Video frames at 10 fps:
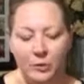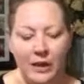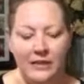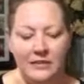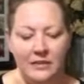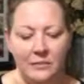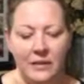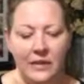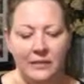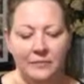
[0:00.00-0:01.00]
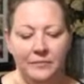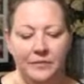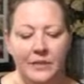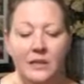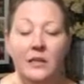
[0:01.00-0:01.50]
surprised at the meeting.
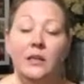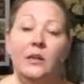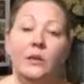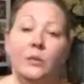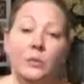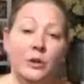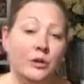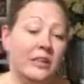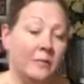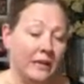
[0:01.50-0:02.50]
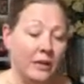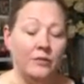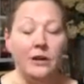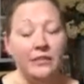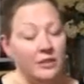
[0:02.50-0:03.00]
When you're in the meeting,
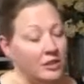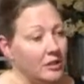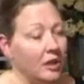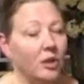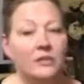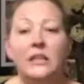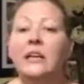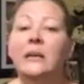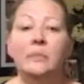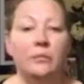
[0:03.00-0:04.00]
you've got the agenda all done.